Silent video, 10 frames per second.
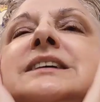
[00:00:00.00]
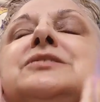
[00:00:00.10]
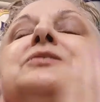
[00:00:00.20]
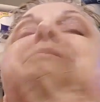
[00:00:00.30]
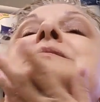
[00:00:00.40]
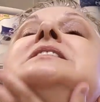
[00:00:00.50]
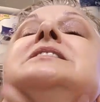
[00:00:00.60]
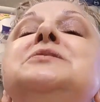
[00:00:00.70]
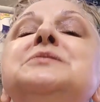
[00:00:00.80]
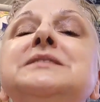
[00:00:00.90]
in your
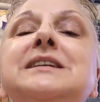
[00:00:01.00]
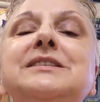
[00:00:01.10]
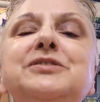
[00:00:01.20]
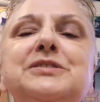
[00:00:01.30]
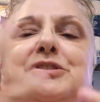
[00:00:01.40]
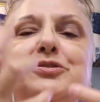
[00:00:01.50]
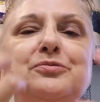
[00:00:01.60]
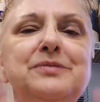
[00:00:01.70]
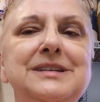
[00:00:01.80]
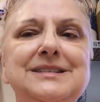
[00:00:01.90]
your skin just
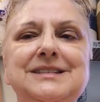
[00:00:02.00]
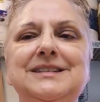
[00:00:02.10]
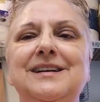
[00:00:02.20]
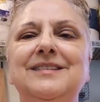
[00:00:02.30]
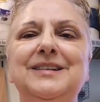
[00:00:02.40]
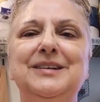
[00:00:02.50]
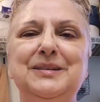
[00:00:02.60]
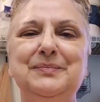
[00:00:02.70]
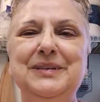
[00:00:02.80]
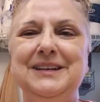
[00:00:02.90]
drinks it all up